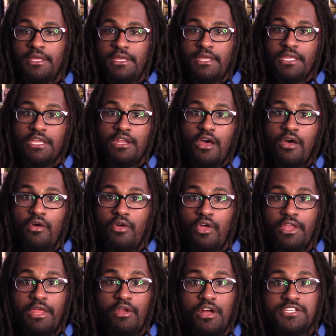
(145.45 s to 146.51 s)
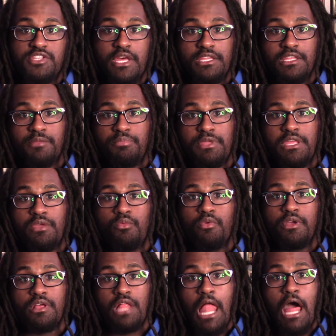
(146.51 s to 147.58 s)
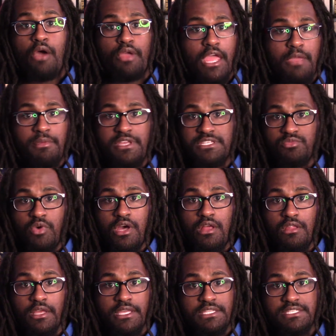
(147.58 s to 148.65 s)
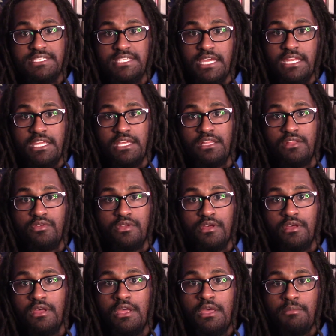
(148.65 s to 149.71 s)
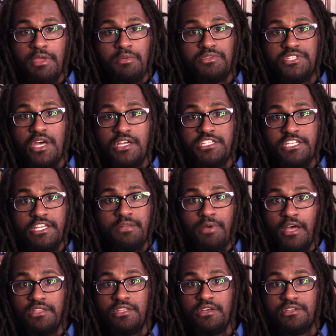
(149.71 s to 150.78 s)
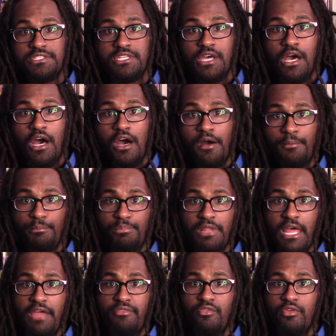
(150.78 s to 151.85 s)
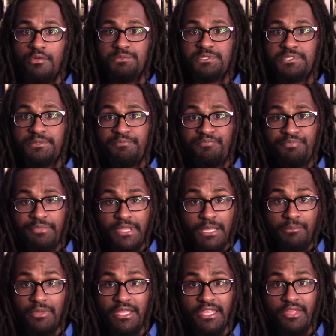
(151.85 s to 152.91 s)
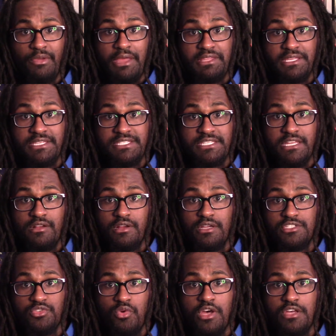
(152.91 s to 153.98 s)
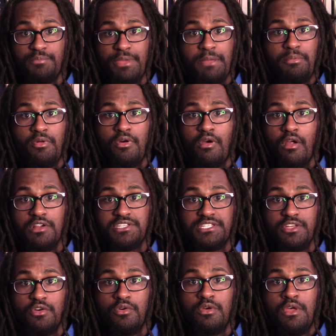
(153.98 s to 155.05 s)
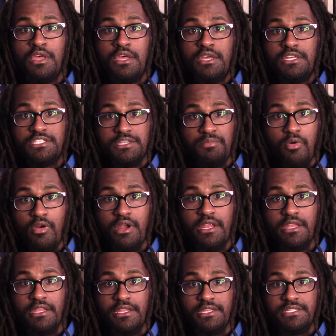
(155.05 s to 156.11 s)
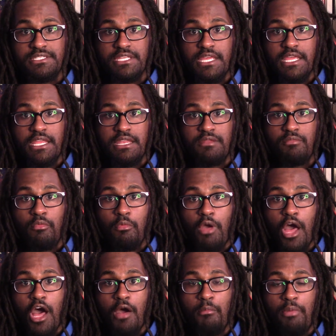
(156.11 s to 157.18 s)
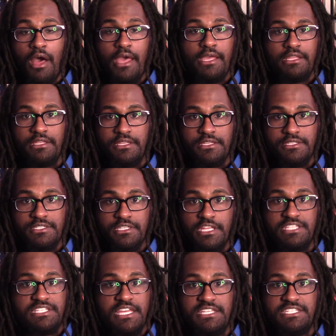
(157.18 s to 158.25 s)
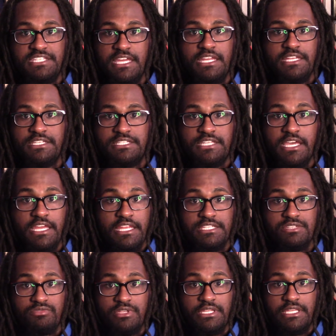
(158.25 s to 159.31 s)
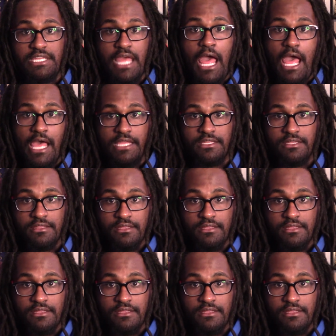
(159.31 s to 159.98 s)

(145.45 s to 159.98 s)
They'd also have to compete with cloud gaming as well. Look at the Stadia and Luna. People talk shit about those platforms, but you have to consider it as well. People are still supporting these and buying these. They say Stadia is dead. It's really not.